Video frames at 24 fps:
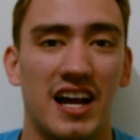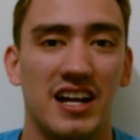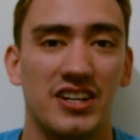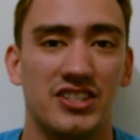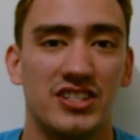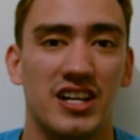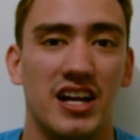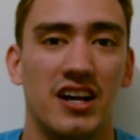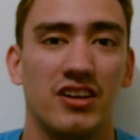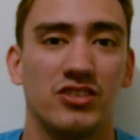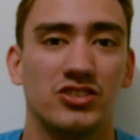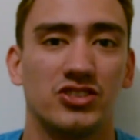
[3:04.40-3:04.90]

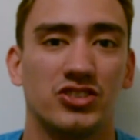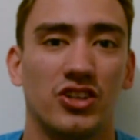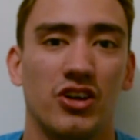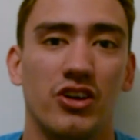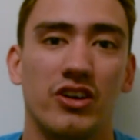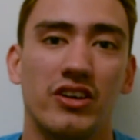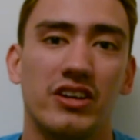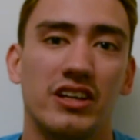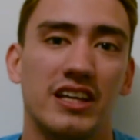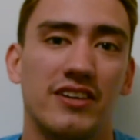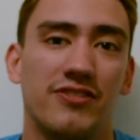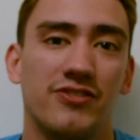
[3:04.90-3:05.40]
cash out,
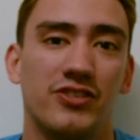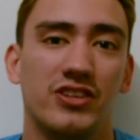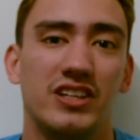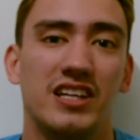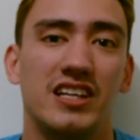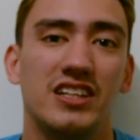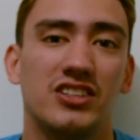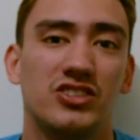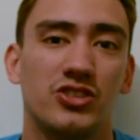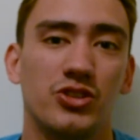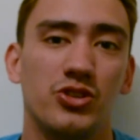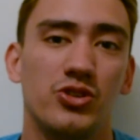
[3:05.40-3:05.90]
so if you
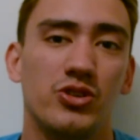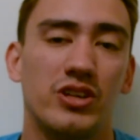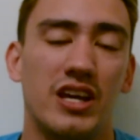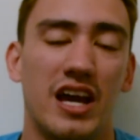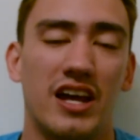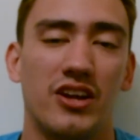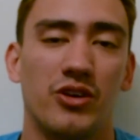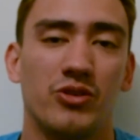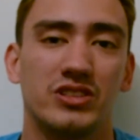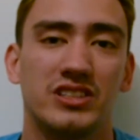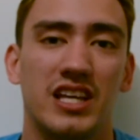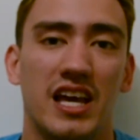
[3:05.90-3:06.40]
need to, you
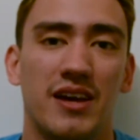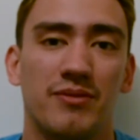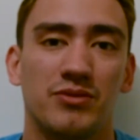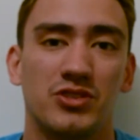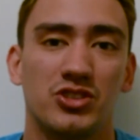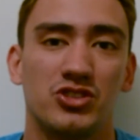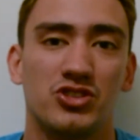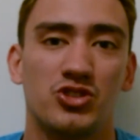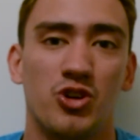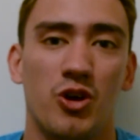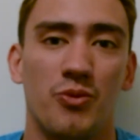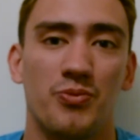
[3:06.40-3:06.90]
can always get them
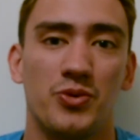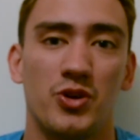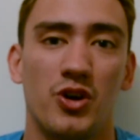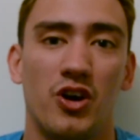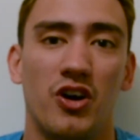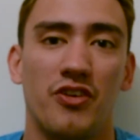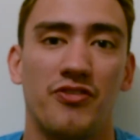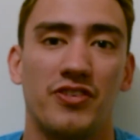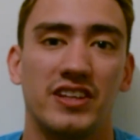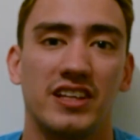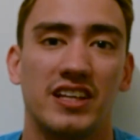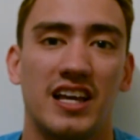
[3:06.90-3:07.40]
to drop you
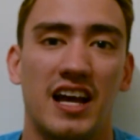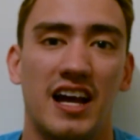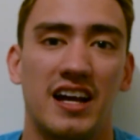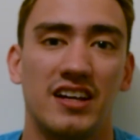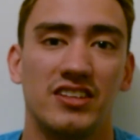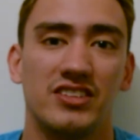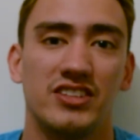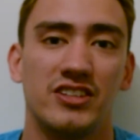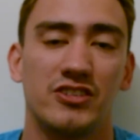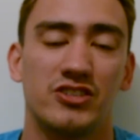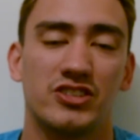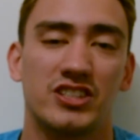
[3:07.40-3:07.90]
off at
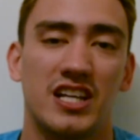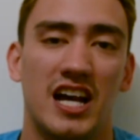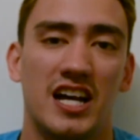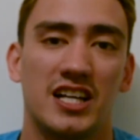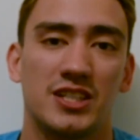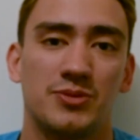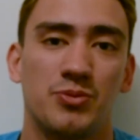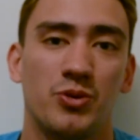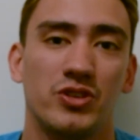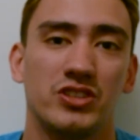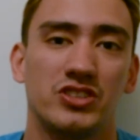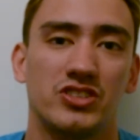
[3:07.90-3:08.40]
the nearest
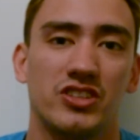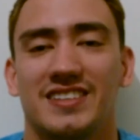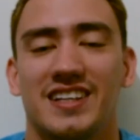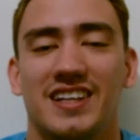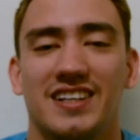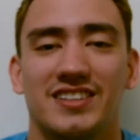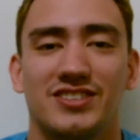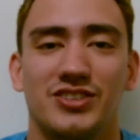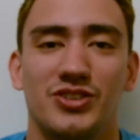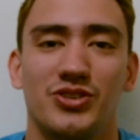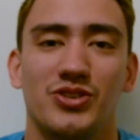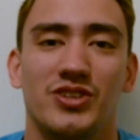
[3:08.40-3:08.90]
cash point.
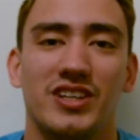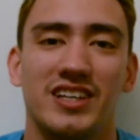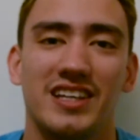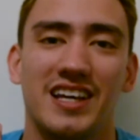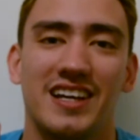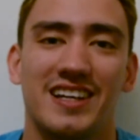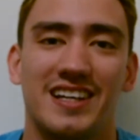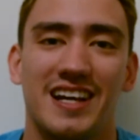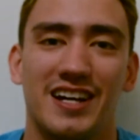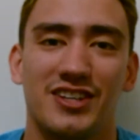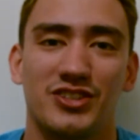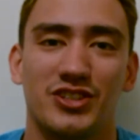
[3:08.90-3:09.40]
Yeah, so you can
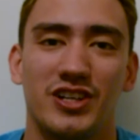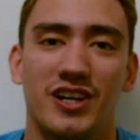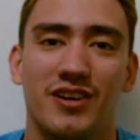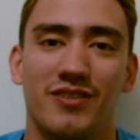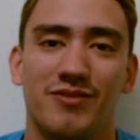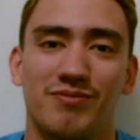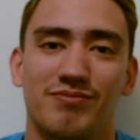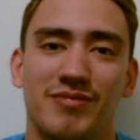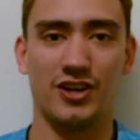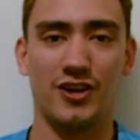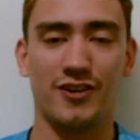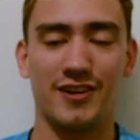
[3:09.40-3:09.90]
get cash
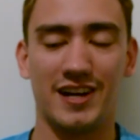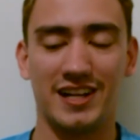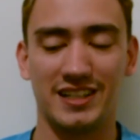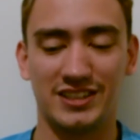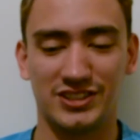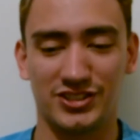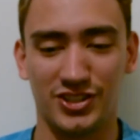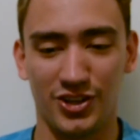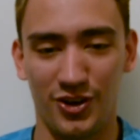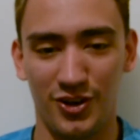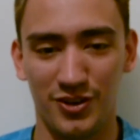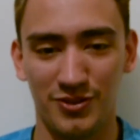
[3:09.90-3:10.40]
out.
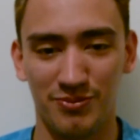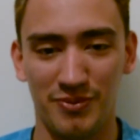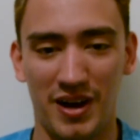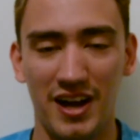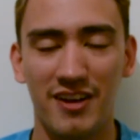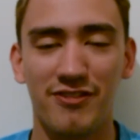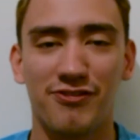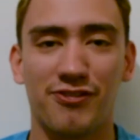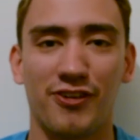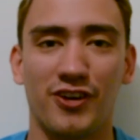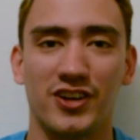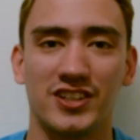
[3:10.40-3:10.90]
Alright, so on
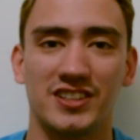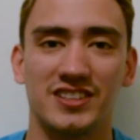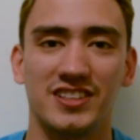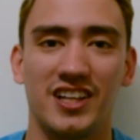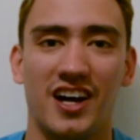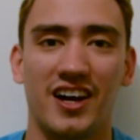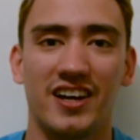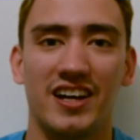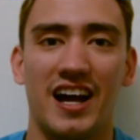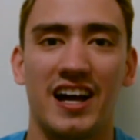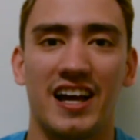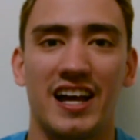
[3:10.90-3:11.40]
my first
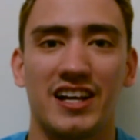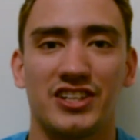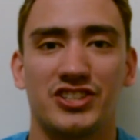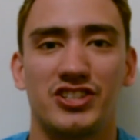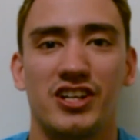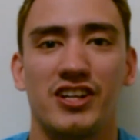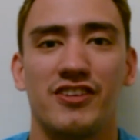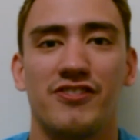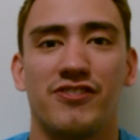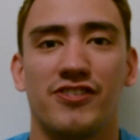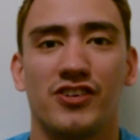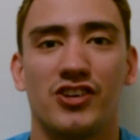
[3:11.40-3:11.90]
night, I
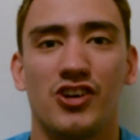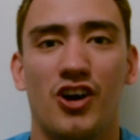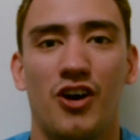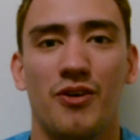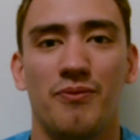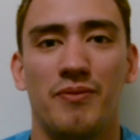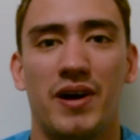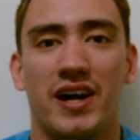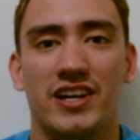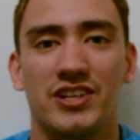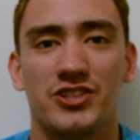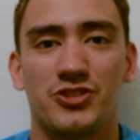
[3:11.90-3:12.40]
actually
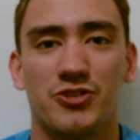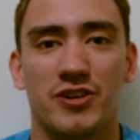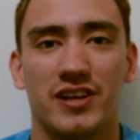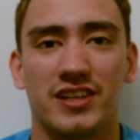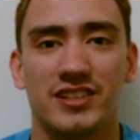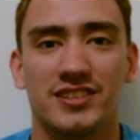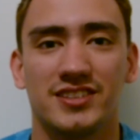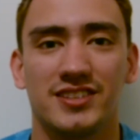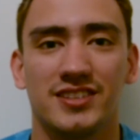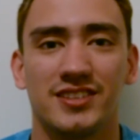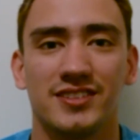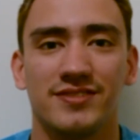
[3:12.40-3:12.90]
forgot my
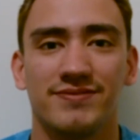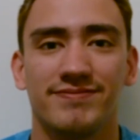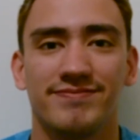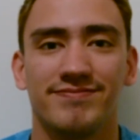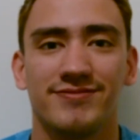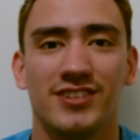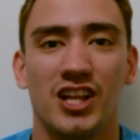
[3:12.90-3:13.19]
address.